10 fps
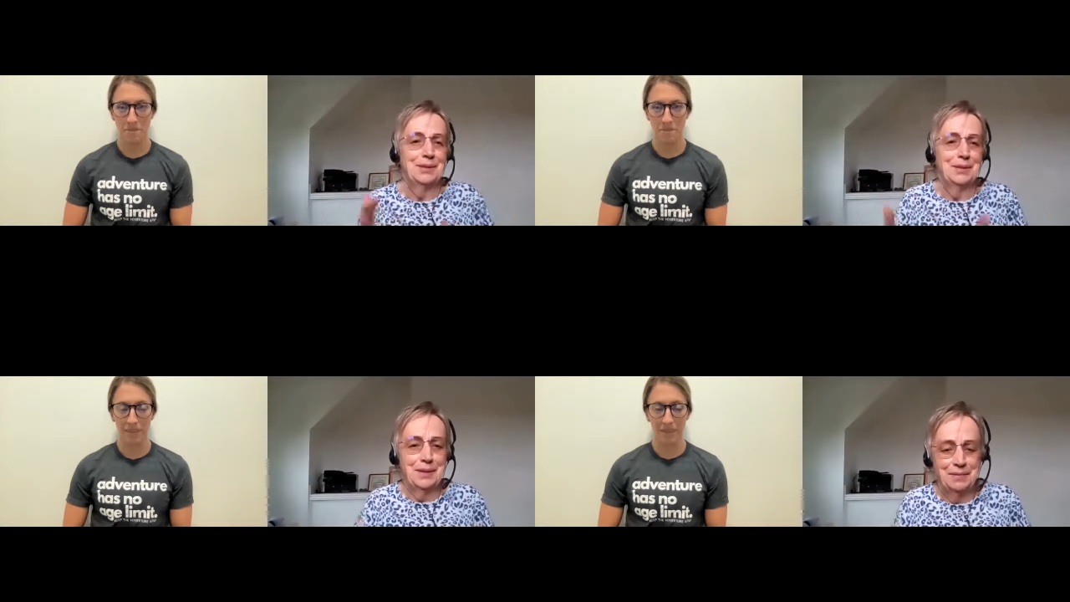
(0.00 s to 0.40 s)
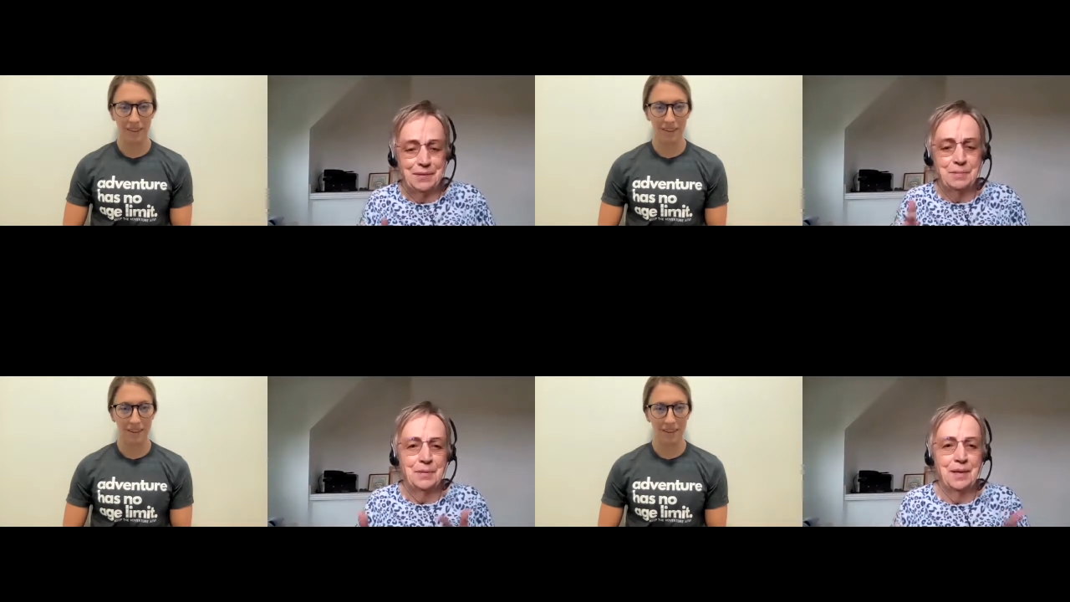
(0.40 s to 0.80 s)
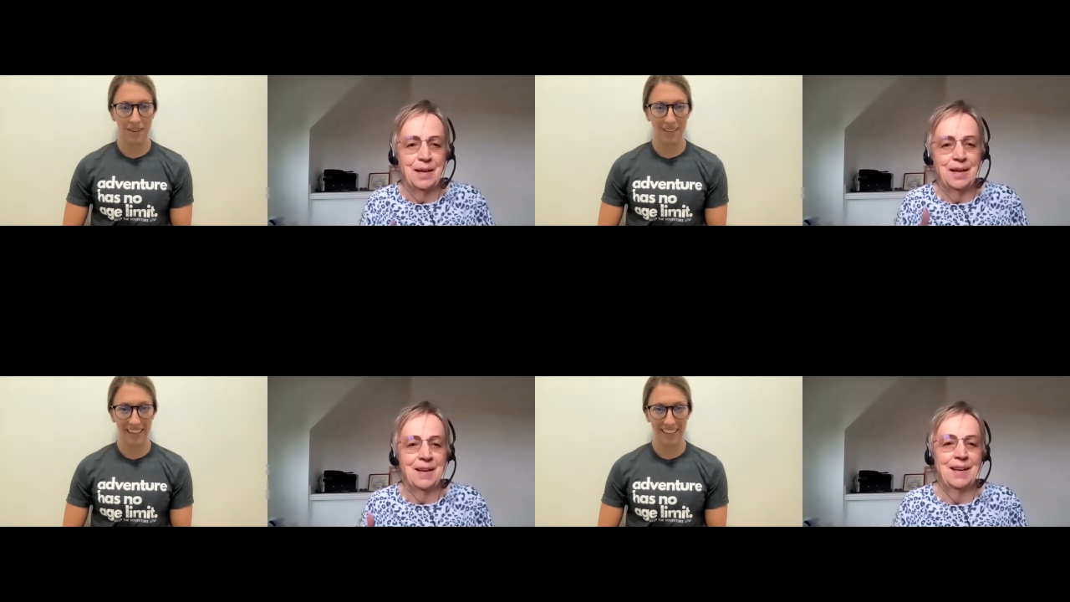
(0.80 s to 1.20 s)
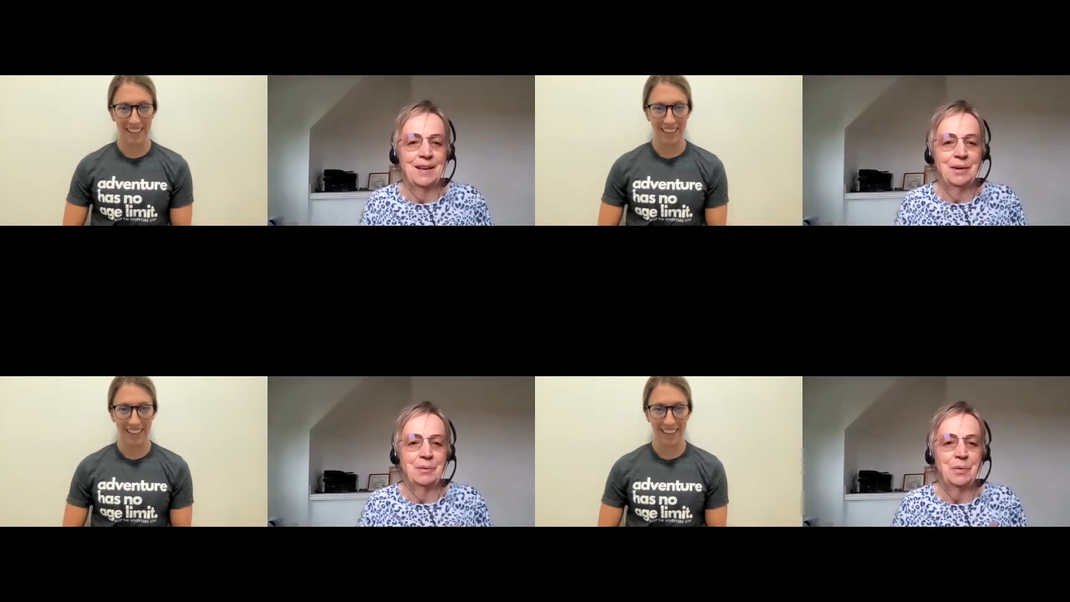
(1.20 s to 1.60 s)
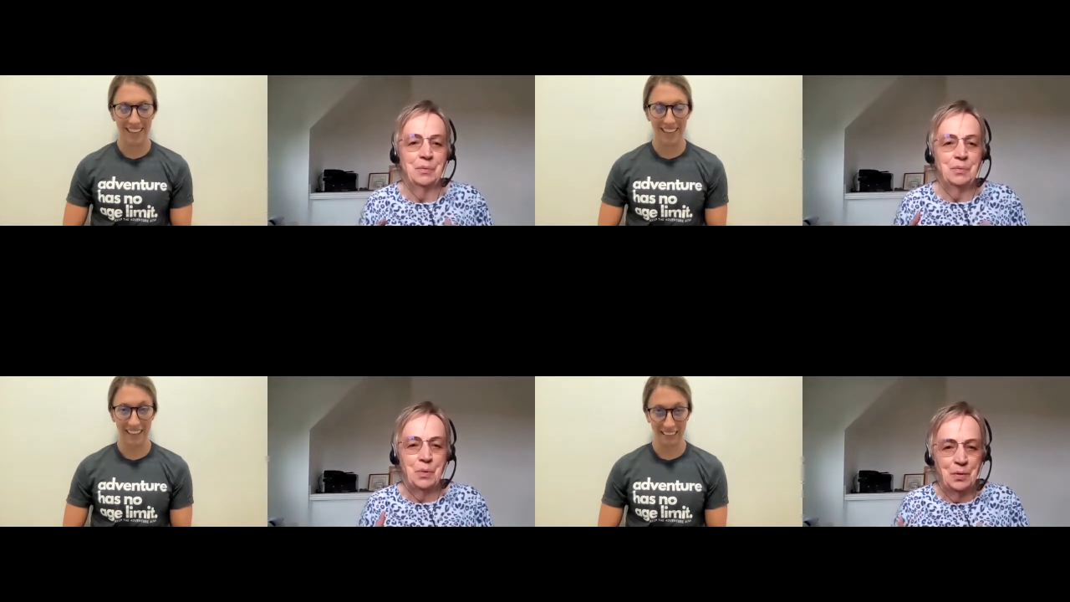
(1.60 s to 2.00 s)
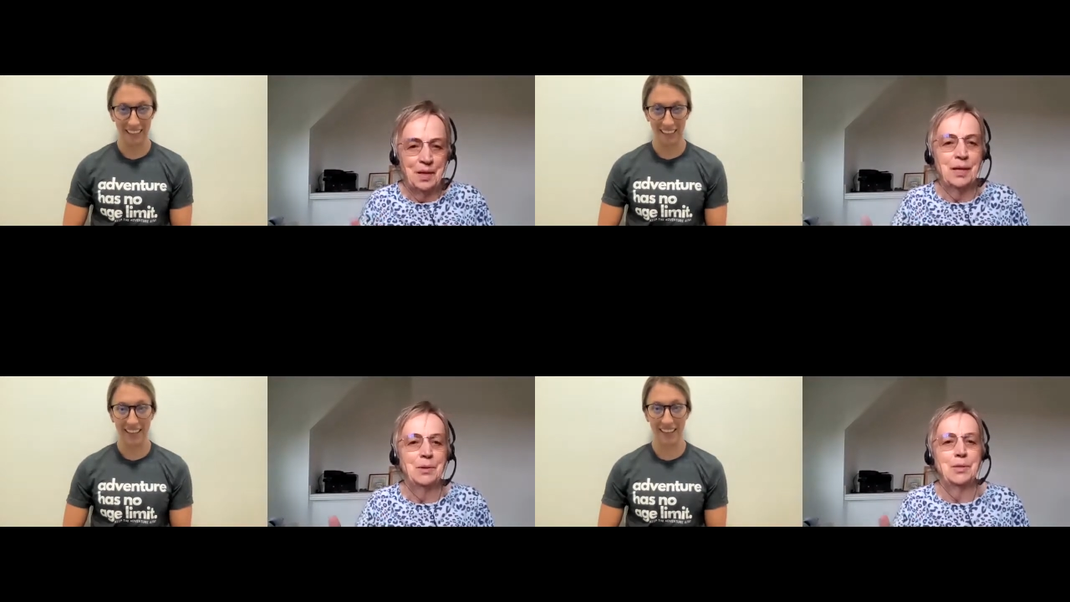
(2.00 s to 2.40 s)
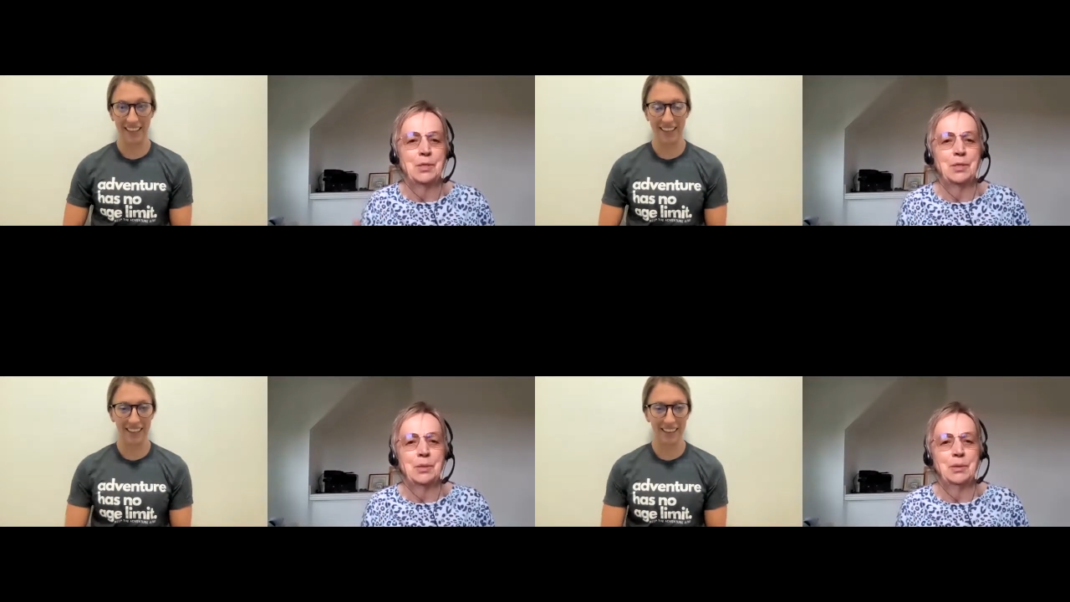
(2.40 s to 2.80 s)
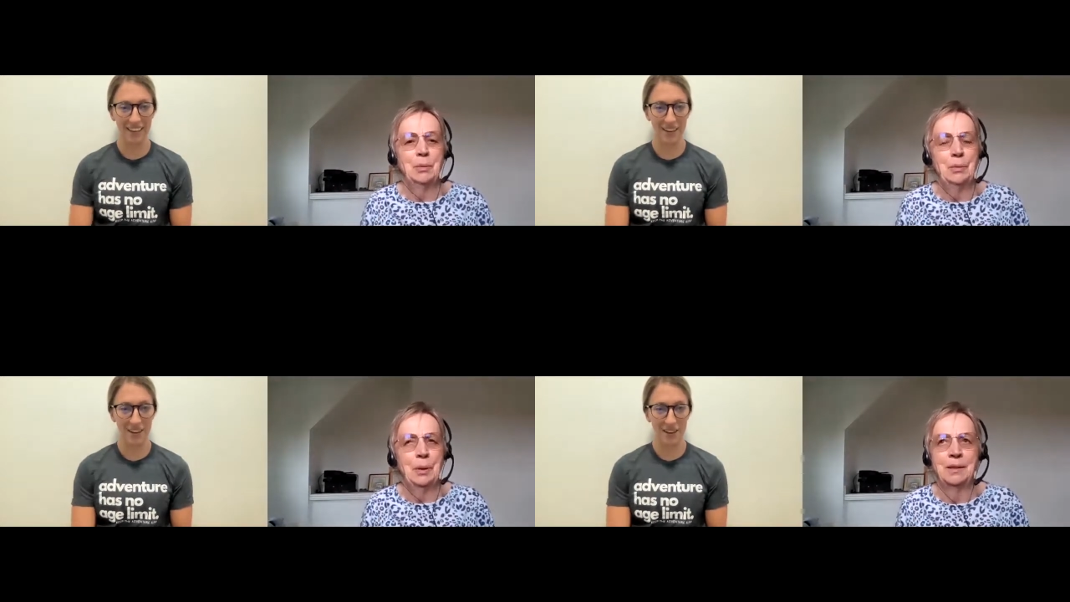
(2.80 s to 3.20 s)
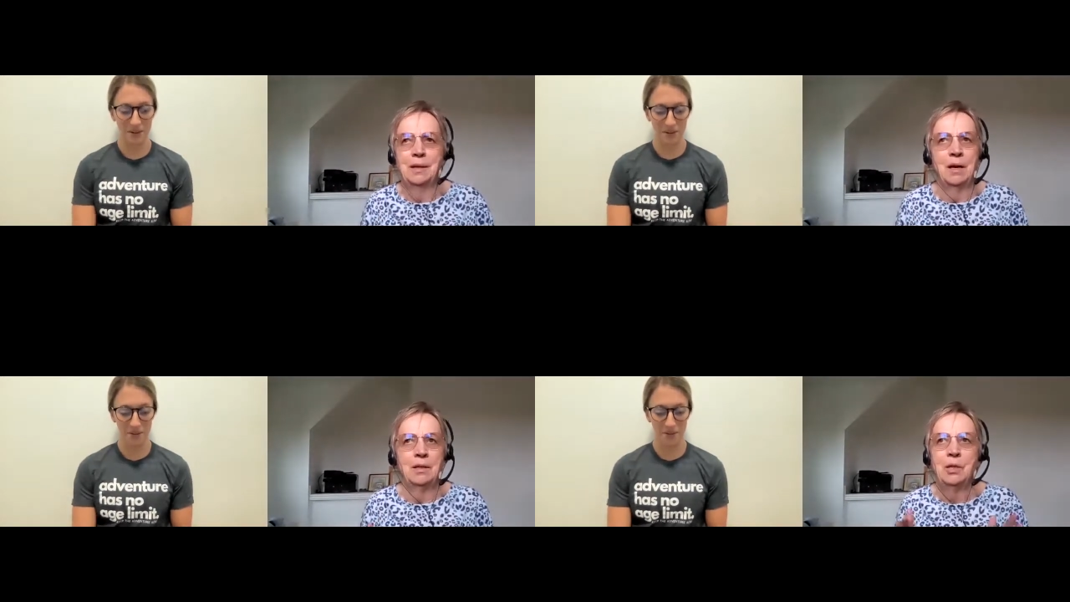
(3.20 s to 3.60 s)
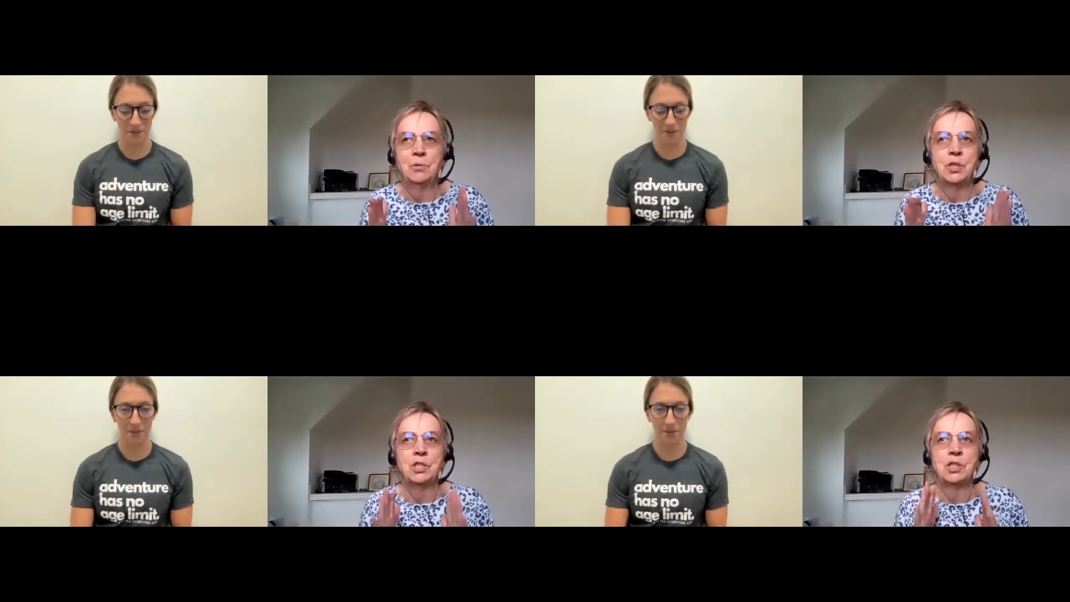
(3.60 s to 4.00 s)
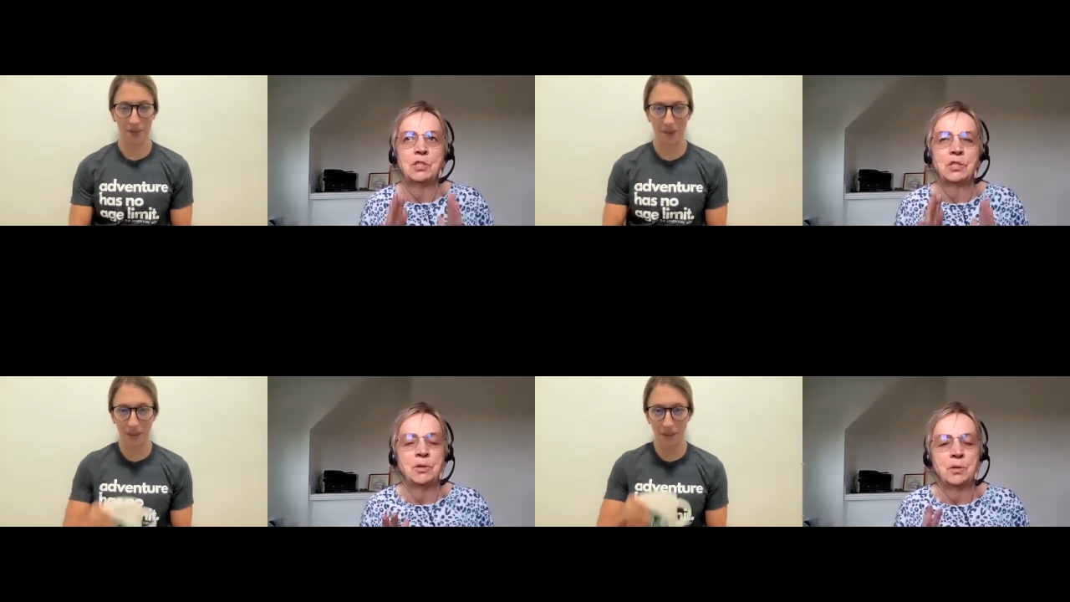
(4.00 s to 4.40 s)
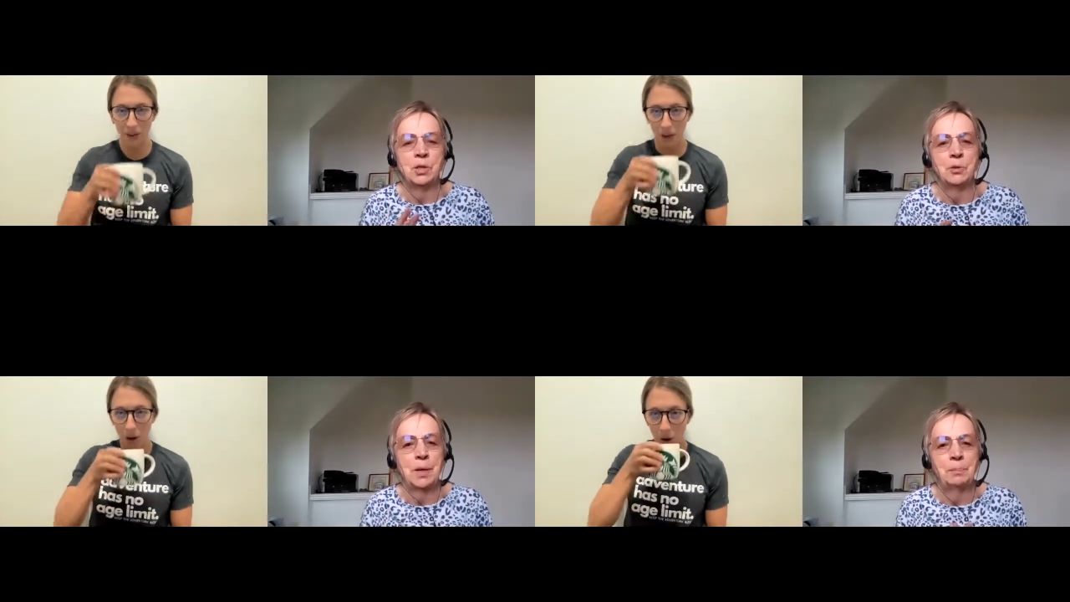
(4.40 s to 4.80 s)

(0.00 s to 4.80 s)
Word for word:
Speaker 1: and give them their what they're going to do and and who just are too